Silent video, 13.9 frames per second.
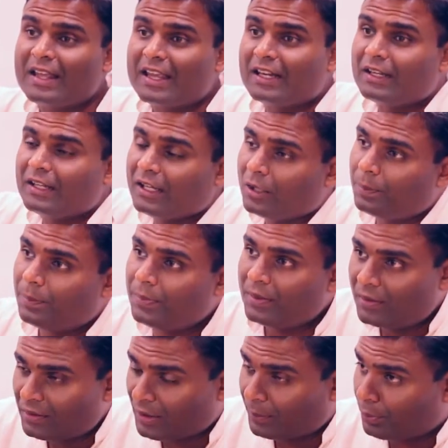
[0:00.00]
It'll help
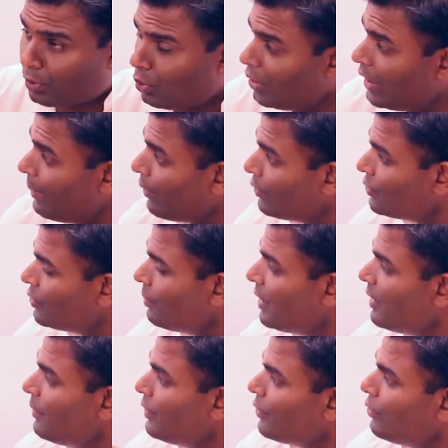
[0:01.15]
the program also
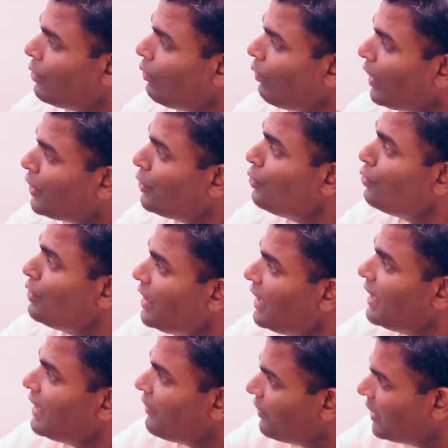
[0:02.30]
be able to know what you need
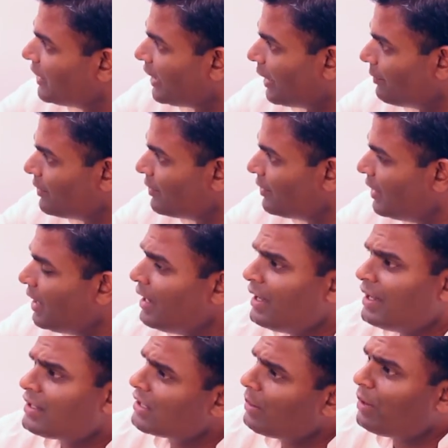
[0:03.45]
at different times.
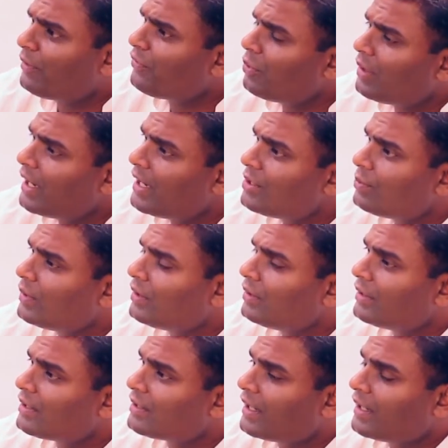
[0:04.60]
Some of you guys will
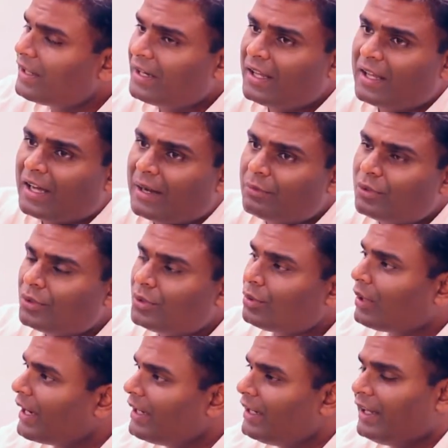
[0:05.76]
decide that, hey, I'm going
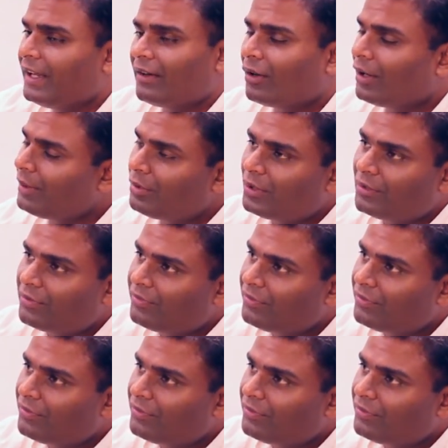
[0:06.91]
to IDA, or I'm going to